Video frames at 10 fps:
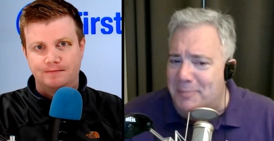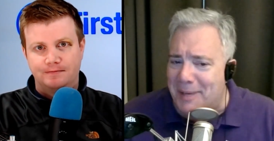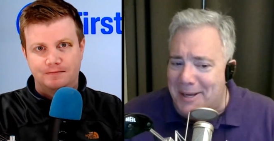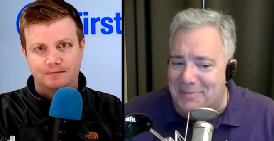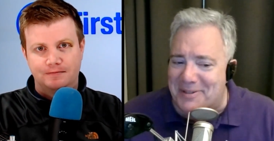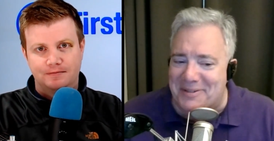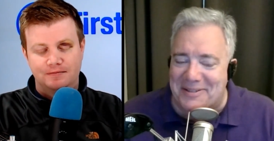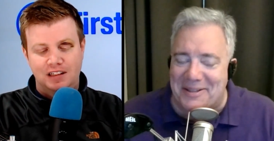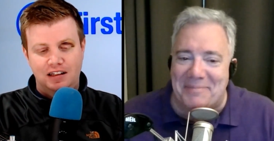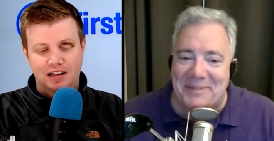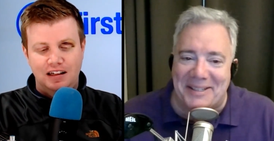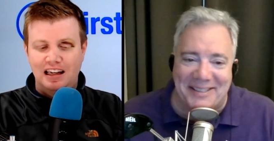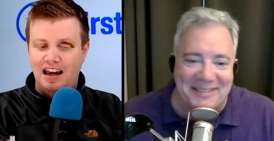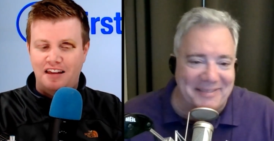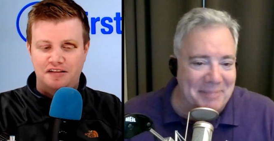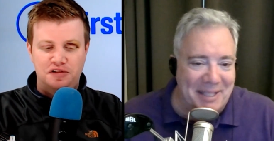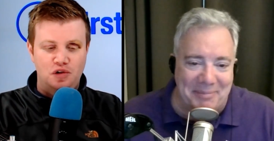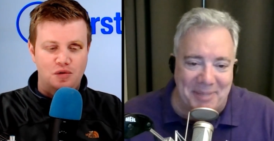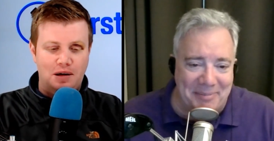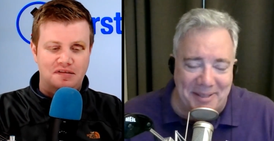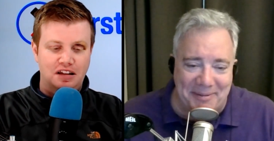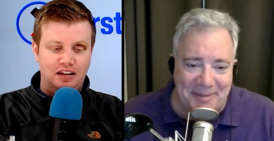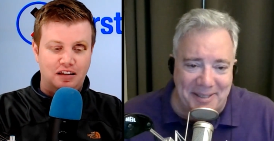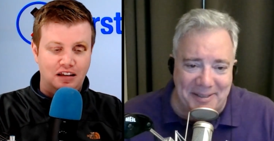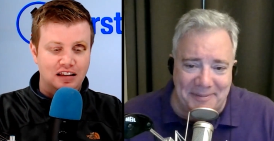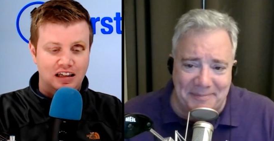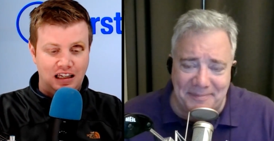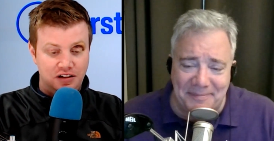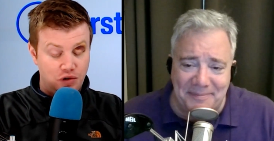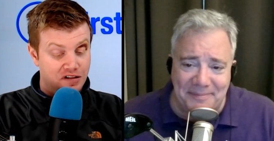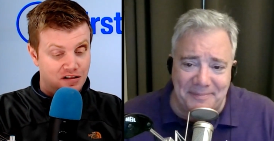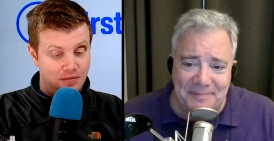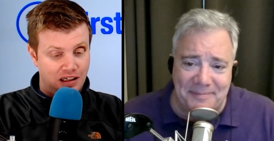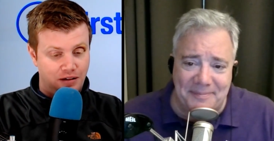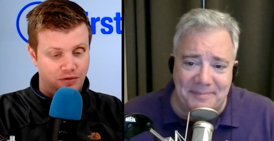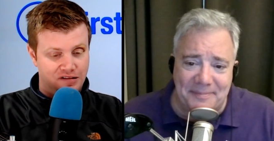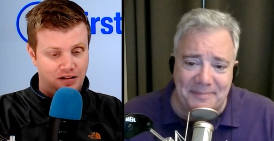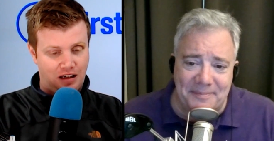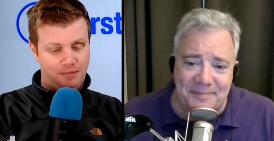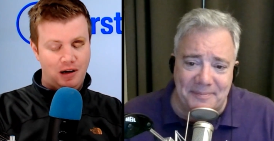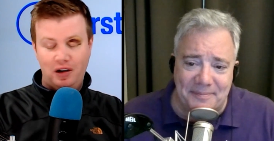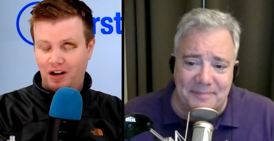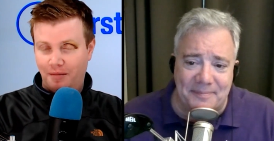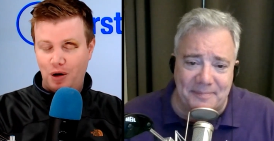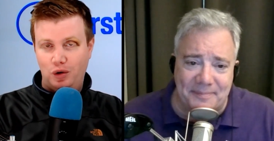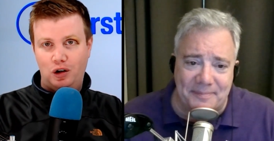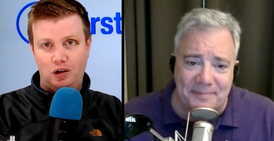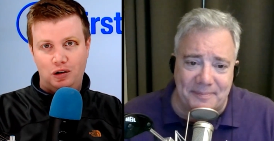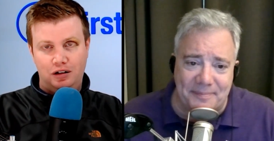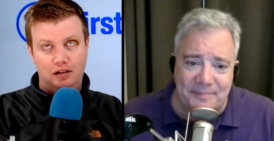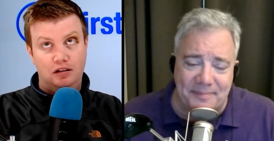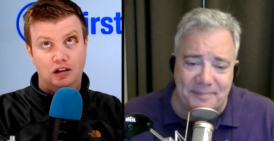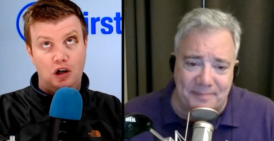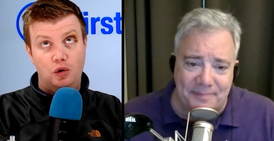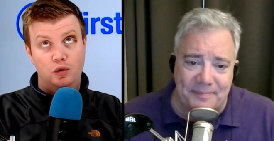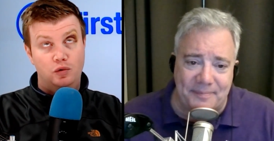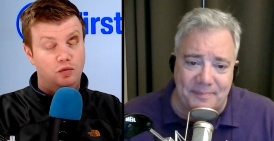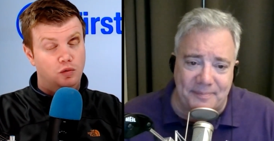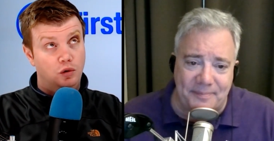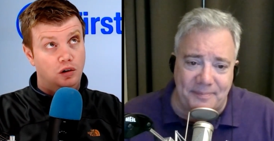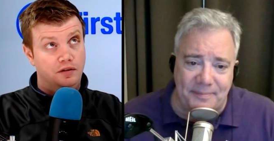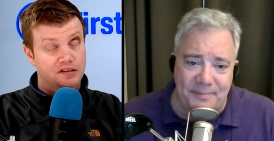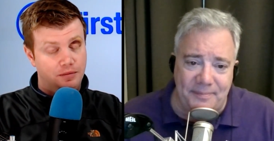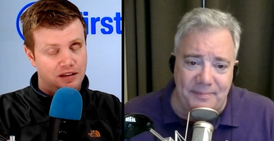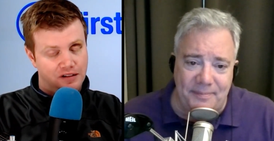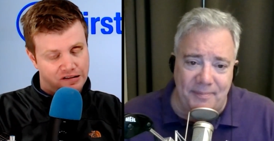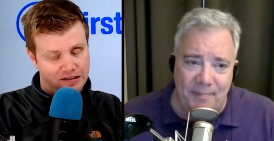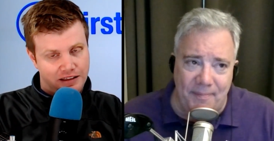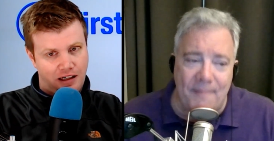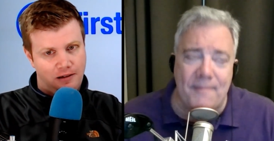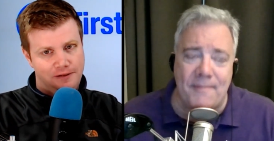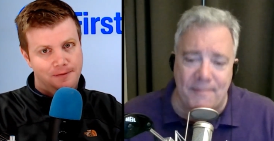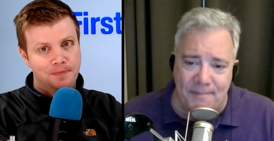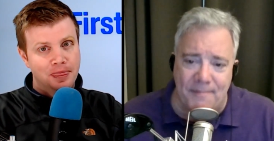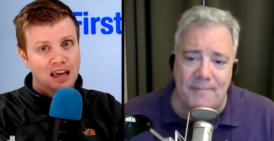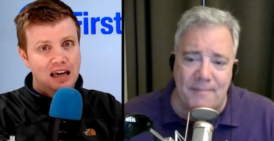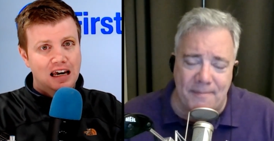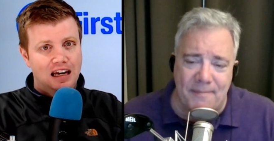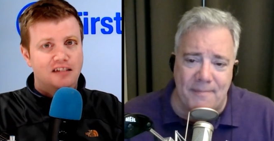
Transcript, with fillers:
Speaker 1: maps or something. Yeah, there's blah, two new maps. Blah, blah,
Speaker 2: the, the, thing that interested me was a, a, a, mode called Lone Wolves, I believe that's the title of it, mm -hmm. and it's